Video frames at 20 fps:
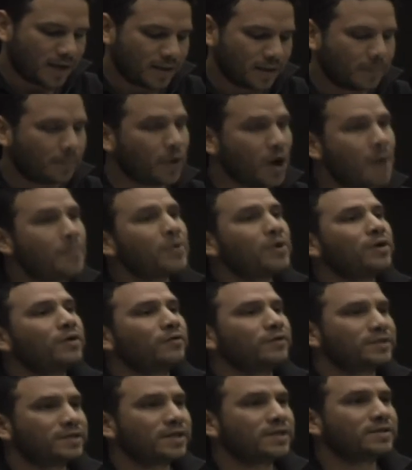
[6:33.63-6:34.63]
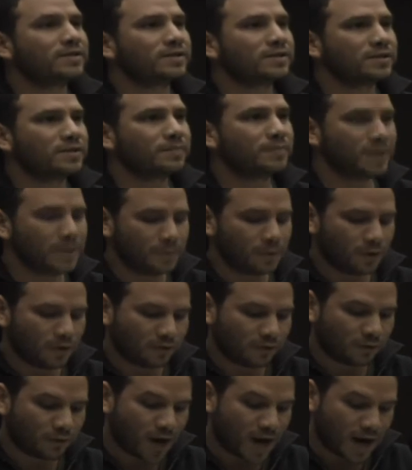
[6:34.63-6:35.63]
the popular resistance, the people
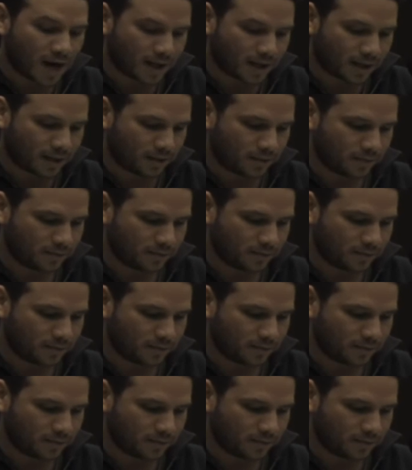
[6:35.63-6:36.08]
of Iraq,